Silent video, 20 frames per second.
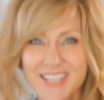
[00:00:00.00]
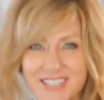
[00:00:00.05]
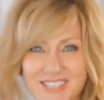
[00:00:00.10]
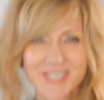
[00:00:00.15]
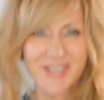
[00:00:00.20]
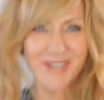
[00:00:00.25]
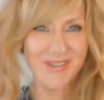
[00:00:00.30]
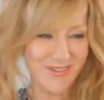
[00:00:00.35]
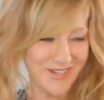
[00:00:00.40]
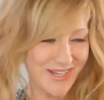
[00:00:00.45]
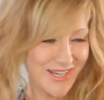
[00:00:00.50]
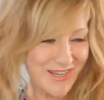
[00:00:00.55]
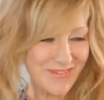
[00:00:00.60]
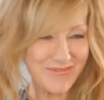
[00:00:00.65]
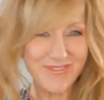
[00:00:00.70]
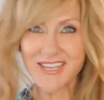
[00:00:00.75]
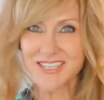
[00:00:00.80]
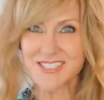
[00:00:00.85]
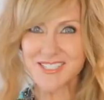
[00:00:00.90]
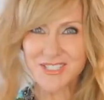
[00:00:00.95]
So
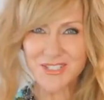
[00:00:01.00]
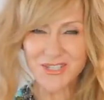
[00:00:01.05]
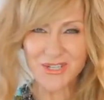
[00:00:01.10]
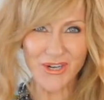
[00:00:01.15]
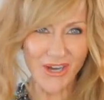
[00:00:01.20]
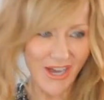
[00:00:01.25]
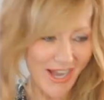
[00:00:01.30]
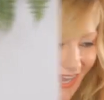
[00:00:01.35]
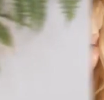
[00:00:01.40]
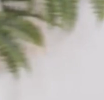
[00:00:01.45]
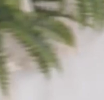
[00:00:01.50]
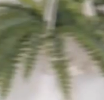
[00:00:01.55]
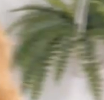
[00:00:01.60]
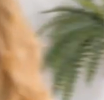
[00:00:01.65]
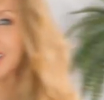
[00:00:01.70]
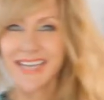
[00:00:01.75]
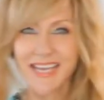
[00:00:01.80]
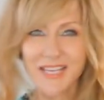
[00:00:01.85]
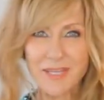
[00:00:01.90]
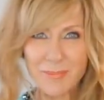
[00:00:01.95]
give these a try. And
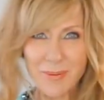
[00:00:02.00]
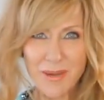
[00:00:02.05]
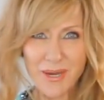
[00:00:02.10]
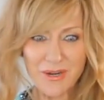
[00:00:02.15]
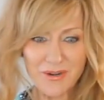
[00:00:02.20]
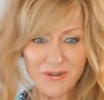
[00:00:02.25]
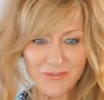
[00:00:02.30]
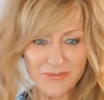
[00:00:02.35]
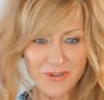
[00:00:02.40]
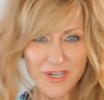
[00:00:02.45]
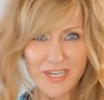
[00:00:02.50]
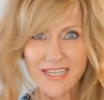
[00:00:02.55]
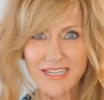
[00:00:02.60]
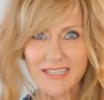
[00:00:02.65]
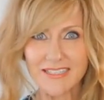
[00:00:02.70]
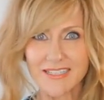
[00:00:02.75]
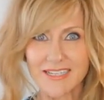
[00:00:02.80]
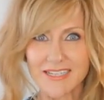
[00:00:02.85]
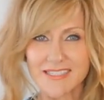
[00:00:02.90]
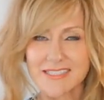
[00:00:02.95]
another pair of reading
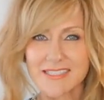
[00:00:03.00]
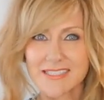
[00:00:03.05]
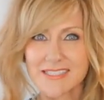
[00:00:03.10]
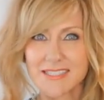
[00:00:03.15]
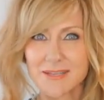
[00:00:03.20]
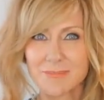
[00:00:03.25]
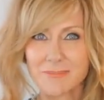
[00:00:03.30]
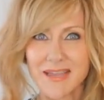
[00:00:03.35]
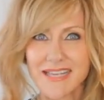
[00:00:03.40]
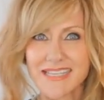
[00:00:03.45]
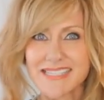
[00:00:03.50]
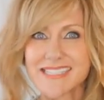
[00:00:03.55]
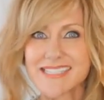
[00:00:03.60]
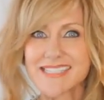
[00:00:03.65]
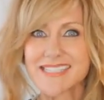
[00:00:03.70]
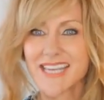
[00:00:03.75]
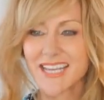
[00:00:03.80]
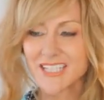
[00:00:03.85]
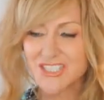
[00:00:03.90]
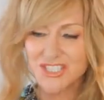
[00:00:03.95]
glasses that makes
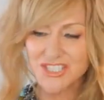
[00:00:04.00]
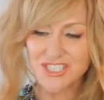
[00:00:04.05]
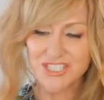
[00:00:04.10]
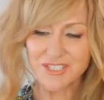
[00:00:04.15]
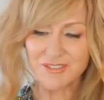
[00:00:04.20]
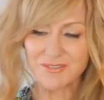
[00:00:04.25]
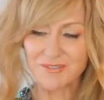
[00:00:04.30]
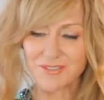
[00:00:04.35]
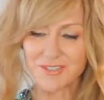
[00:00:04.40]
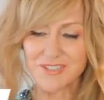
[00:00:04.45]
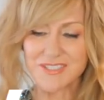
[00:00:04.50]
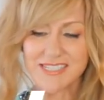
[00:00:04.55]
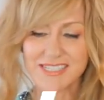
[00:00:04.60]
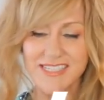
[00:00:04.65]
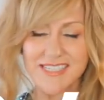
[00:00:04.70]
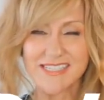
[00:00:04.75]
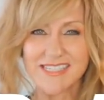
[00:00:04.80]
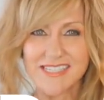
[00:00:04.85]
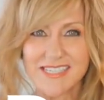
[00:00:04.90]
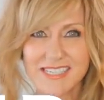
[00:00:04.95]
such a difference
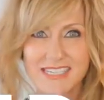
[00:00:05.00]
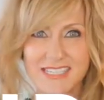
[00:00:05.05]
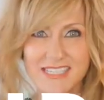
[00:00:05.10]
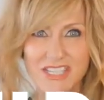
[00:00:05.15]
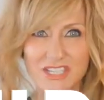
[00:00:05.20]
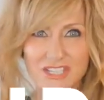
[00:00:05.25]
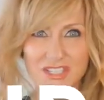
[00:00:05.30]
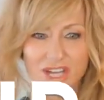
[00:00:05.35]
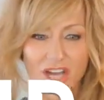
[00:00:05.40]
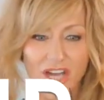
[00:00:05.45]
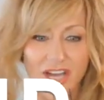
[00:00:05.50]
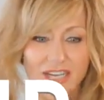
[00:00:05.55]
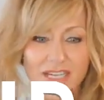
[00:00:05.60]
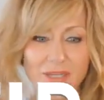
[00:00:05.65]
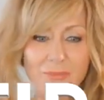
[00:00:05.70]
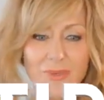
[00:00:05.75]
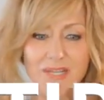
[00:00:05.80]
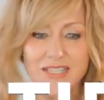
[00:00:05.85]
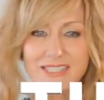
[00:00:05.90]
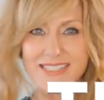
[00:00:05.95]
is these
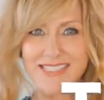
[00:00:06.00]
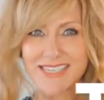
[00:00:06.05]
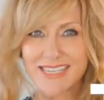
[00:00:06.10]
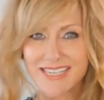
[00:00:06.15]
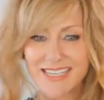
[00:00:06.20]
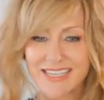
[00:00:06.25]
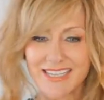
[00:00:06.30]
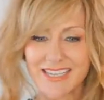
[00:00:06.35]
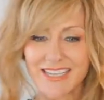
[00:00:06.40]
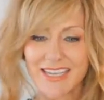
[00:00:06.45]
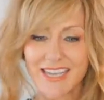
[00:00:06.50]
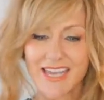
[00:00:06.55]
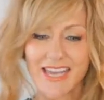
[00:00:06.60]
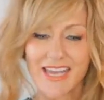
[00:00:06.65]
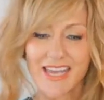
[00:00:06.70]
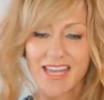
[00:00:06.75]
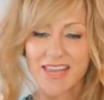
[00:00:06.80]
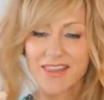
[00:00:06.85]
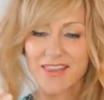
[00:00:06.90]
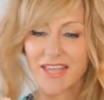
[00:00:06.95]
tiny ones here.
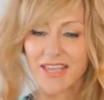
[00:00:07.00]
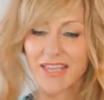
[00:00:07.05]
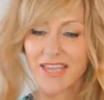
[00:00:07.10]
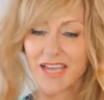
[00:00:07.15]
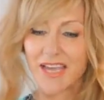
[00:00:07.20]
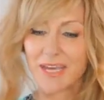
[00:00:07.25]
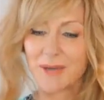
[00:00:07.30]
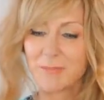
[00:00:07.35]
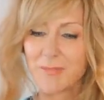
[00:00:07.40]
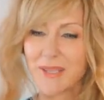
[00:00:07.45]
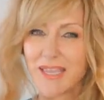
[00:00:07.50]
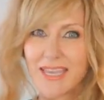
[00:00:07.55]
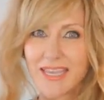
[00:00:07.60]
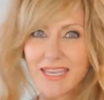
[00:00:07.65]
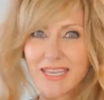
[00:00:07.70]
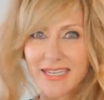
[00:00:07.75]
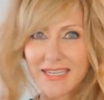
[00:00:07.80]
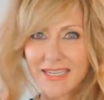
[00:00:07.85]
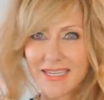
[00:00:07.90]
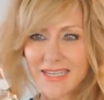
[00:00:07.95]
They come
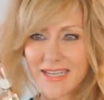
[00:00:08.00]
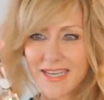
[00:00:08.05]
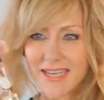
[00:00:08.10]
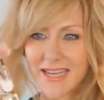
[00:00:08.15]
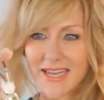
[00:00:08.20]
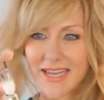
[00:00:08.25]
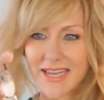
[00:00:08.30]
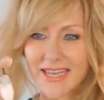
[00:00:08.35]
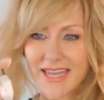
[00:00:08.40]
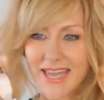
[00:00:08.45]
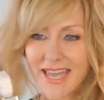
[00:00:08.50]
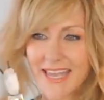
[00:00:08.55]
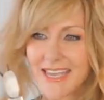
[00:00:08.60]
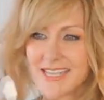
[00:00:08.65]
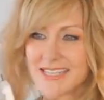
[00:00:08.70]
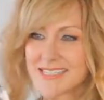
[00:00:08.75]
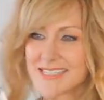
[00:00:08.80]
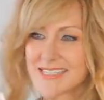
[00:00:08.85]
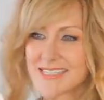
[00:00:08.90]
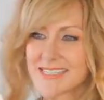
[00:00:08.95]
in a
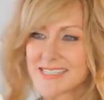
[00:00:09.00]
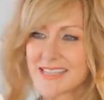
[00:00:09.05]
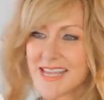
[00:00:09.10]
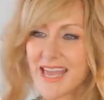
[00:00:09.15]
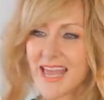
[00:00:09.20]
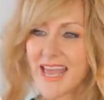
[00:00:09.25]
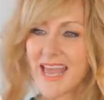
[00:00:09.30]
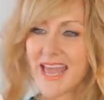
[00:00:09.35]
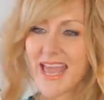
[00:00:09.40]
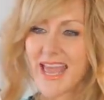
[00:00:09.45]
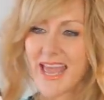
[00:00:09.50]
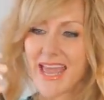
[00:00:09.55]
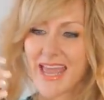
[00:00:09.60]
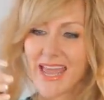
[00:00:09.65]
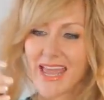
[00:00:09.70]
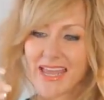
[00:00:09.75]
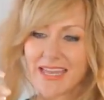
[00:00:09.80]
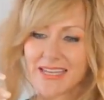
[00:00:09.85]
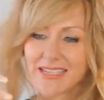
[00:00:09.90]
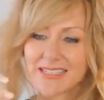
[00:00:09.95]
case
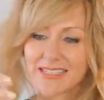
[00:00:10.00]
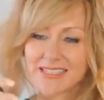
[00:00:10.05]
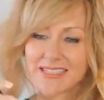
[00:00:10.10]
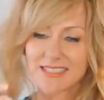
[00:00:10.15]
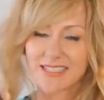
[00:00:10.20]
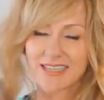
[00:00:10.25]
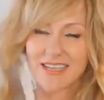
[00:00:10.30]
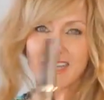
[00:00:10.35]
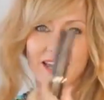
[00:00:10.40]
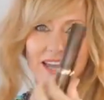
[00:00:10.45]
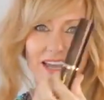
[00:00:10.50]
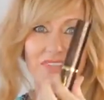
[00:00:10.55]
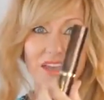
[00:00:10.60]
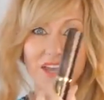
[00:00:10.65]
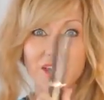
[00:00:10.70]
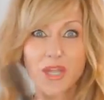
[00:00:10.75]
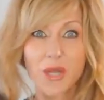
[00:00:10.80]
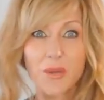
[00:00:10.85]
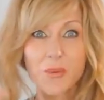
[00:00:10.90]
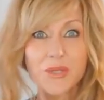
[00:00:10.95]
and
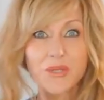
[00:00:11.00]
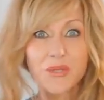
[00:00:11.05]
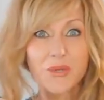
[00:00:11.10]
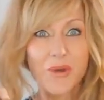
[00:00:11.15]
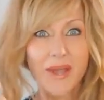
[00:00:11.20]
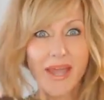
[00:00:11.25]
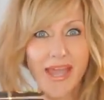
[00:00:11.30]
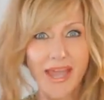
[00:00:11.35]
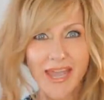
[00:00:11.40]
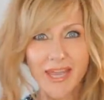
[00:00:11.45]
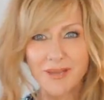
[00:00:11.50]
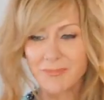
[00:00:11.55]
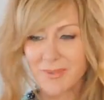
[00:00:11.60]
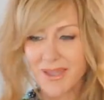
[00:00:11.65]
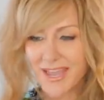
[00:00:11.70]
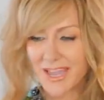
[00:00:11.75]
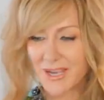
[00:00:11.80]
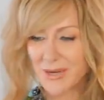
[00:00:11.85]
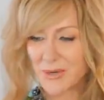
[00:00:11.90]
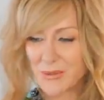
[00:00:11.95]
they go in your
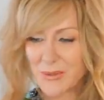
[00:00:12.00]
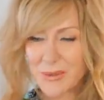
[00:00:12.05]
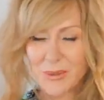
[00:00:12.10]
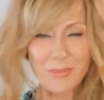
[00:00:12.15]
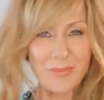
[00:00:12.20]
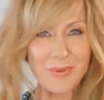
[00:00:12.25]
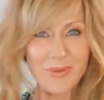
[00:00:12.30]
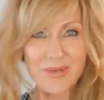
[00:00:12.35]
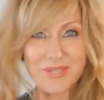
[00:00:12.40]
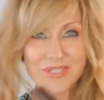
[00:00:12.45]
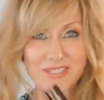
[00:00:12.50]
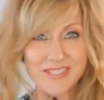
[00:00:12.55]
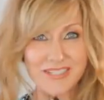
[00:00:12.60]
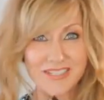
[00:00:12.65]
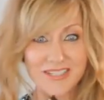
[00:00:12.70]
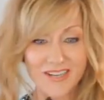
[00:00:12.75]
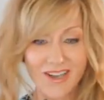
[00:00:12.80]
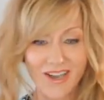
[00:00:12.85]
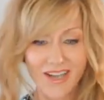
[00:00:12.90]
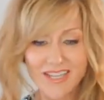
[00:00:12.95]
handbag or your purse
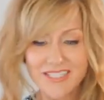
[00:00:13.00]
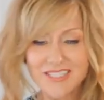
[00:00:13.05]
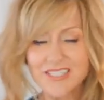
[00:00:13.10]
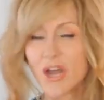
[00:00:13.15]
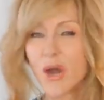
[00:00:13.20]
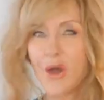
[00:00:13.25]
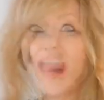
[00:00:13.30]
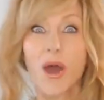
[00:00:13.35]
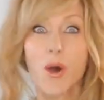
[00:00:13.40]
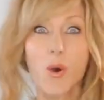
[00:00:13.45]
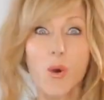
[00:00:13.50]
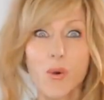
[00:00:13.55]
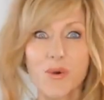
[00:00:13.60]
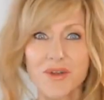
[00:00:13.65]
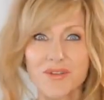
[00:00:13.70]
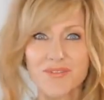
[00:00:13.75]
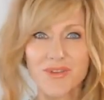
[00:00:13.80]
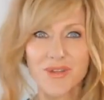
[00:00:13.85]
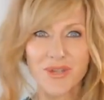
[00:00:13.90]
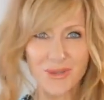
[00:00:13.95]
at night,
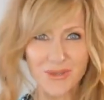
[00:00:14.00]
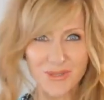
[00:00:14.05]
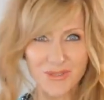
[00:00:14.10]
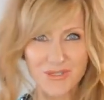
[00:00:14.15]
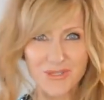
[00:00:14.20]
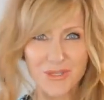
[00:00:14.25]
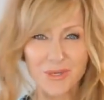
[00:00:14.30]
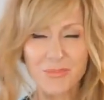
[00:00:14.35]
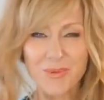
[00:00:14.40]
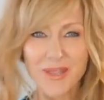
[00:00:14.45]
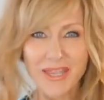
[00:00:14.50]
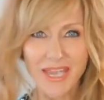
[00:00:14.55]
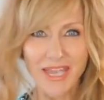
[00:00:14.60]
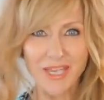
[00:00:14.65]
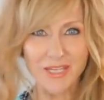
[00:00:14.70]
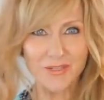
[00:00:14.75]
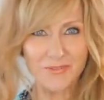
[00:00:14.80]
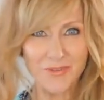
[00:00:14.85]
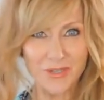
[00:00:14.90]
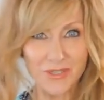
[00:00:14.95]
or if you're going shopping
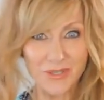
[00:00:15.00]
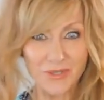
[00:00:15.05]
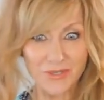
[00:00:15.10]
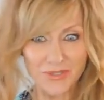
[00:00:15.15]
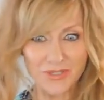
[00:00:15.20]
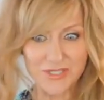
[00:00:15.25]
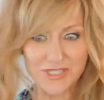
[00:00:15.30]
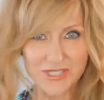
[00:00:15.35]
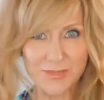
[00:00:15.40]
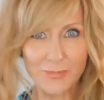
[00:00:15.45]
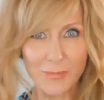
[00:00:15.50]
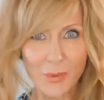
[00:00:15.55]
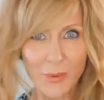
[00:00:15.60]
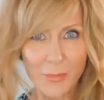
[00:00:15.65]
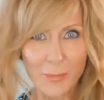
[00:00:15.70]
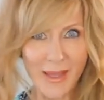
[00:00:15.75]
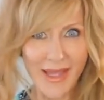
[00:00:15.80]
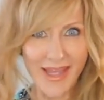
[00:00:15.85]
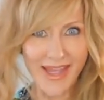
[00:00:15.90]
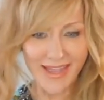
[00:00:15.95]
and you've only got a
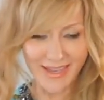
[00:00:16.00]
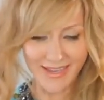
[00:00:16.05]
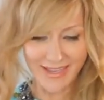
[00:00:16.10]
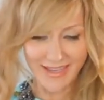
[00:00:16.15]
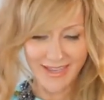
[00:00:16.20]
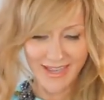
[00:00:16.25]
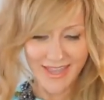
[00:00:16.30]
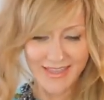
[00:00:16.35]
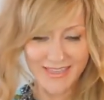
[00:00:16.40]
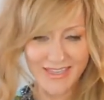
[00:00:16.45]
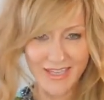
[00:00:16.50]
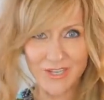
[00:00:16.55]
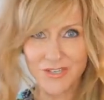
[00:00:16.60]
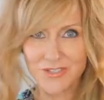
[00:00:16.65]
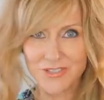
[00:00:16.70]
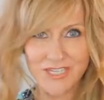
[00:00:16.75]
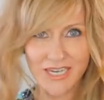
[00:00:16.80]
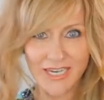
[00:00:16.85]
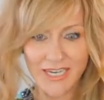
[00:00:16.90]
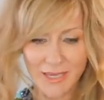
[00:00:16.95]
small bag. They
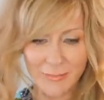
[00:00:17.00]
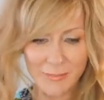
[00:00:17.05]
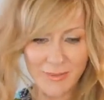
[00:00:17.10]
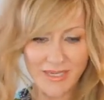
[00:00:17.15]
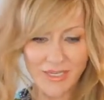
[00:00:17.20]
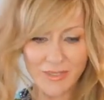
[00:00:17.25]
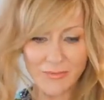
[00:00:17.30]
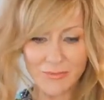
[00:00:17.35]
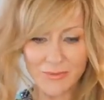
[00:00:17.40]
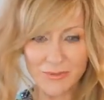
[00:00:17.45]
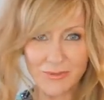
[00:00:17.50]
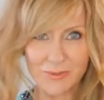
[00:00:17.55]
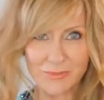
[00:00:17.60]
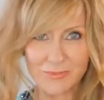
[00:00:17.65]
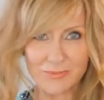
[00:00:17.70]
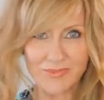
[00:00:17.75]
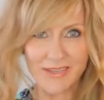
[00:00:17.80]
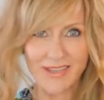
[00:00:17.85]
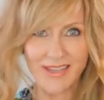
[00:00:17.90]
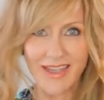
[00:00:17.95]
don't take up any
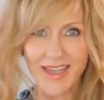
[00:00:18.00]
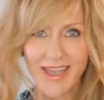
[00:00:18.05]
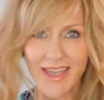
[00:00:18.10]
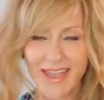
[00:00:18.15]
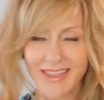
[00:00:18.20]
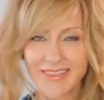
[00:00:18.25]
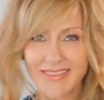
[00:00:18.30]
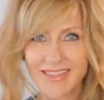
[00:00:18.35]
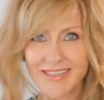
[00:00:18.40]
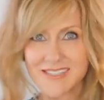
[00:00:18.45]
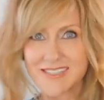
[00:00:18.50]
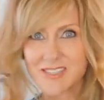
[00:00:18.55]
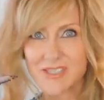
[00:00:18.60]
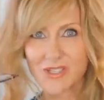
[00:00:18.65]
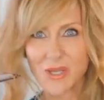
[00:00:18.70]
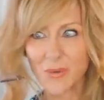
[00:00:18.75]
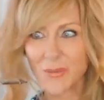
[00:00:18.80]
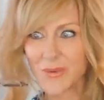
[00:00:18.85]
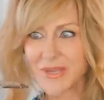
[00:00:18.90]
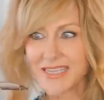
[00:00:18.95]
room. And they're
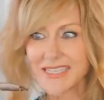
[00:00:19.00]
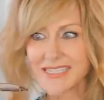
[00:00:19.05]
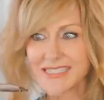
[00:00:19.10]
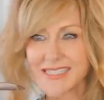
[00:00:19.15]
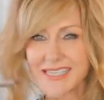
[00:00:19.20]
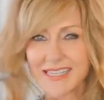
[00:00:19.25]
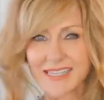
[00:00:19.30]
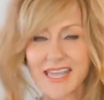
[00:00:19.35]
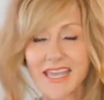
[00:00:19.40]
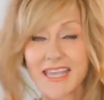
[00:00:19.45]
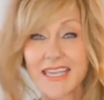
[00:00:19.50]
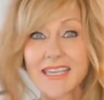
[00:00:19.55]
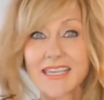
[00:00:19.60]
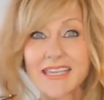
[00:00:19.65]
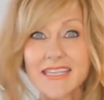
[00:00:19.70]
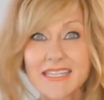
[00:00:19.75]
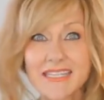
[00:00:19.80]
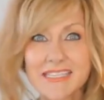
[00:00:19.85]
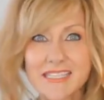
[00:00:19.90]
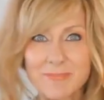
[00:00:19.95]
so easy, they're
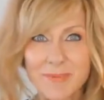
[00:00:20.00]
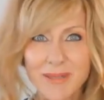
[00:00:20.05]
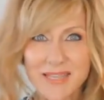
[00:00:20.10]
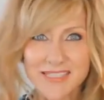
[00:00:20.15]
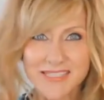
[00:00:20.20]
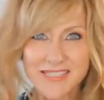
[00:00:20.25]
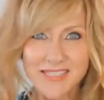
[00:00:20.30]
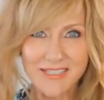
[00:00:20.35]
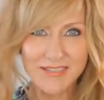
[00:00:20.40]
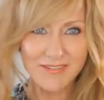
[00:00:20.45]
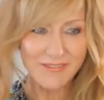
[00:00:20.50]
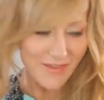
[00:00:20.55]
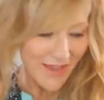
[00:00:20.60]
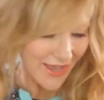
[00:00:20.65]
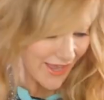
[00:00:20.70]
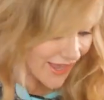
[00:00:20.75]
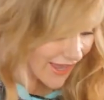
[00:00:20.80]
inexpensive,